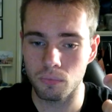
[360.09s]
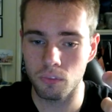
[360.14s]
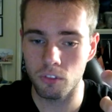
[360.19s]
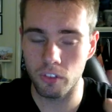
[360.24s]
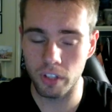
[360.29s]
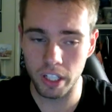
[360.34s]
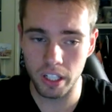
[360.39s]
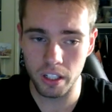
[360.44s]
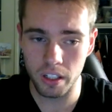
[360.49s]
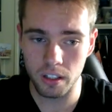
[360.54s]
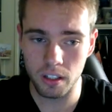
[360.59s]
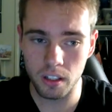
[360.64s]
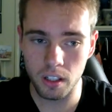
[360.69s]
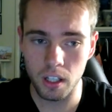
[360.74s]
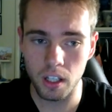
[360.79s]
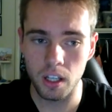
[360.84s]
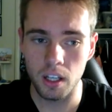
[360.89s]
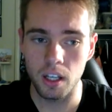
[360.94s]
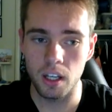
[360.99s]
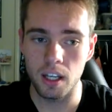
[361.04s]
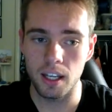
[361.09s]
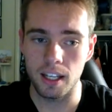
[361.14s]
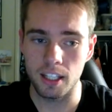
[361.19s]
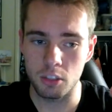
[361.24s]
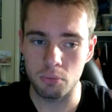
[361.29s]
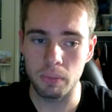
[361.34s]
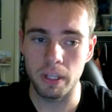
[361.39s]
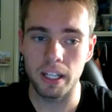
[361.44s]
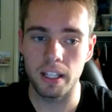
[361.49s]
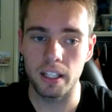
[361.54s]
feeding. It's
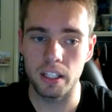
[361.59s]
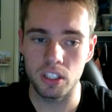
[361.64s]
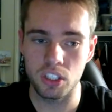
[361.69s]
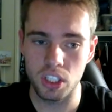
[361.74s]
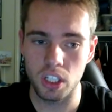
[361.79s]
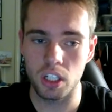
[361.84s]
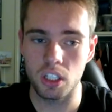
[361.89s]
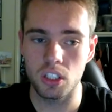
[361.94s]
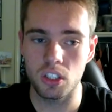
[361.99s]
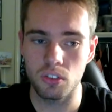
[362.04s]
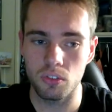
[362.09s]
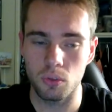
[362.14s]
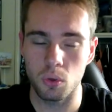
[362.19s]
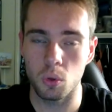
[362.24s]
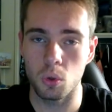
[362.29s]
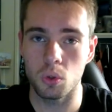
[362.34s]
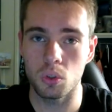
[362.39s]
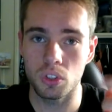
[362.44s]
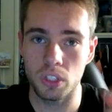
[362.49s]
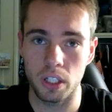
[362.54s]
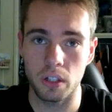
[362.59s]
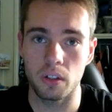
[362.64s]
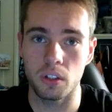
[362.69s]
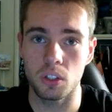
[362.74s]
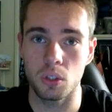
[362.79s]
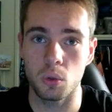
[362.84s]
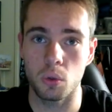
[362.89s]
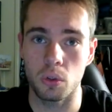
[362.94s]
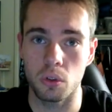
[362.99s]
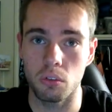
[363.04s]
mainly just for
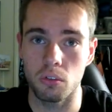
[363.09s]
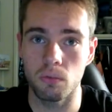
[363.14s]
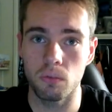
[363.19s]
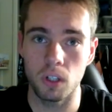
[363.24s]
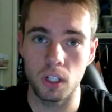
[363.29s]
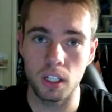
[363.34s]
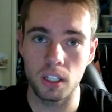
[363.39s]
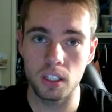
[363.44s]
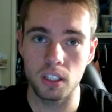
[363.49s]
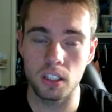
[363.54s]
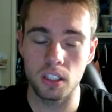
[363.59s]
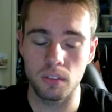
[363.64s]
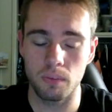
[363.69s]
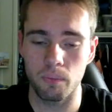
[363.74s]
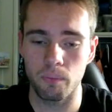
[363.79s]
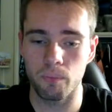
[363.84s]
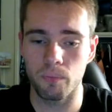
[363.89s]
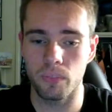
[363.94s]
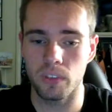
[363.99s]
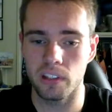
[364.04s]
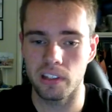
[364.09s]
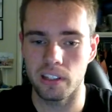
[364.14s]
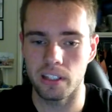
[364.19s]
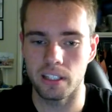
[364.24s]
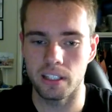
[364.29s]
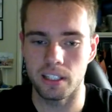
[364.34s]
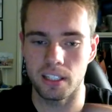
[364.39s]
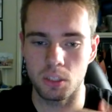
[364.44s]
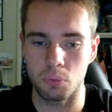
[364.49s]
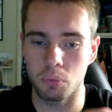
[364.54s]
territorial fights,
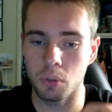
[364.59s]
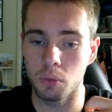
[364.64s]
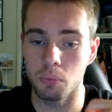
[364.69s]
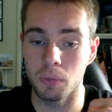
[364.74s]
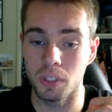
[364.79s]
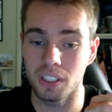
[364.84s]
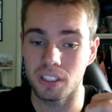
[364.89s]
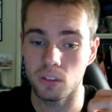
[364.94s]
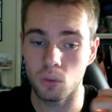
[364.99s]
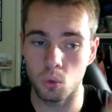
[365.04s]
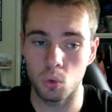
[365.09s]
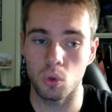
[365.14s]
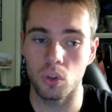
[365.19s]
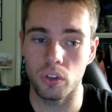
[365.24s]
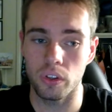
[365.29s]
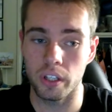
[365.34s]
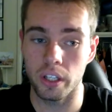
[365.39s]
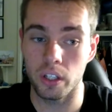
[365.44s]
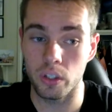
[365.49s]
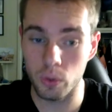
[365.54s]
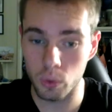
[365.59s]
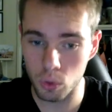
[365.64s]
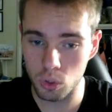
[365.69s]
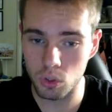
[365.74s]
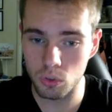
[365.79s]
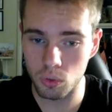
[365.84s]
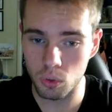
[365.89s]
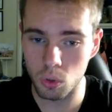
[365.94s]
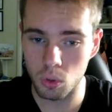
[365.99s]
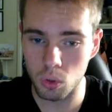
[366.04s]
and that's pretty much all that they're used
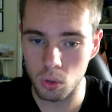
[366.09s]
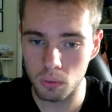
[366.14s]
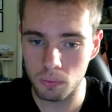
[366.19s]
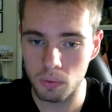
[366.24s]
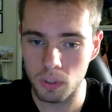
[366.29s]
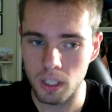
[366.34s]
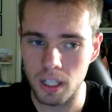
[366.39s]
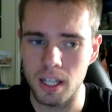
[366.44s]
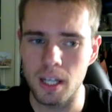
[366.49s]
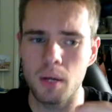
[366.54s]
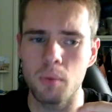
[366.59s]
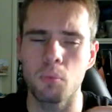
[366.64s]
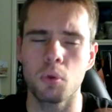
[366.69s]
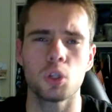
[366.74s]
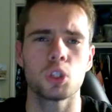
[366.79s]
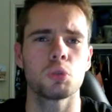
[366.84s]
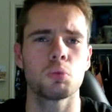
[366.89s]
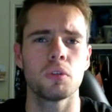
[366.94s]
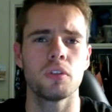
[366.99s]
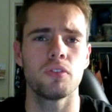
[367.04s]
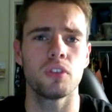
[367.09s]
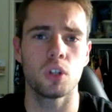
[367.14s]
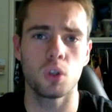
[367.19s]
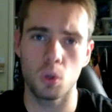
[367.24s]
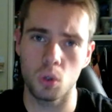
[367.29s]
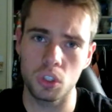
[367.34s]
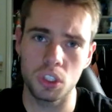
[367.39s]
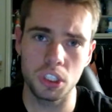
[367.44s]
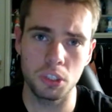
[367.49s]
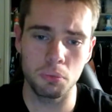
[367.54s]
for. Possibly for
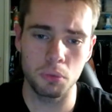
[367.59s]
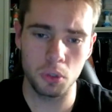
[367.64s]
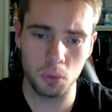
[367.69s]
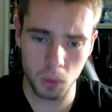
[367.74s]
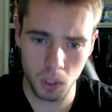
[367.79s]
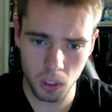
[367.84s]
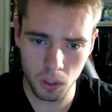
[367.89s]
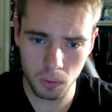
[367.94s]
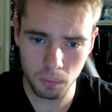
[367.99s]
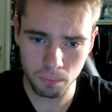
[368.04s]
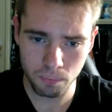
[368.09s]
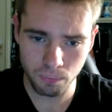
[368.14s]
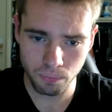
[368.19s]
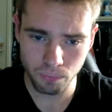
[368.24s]
courtship as well.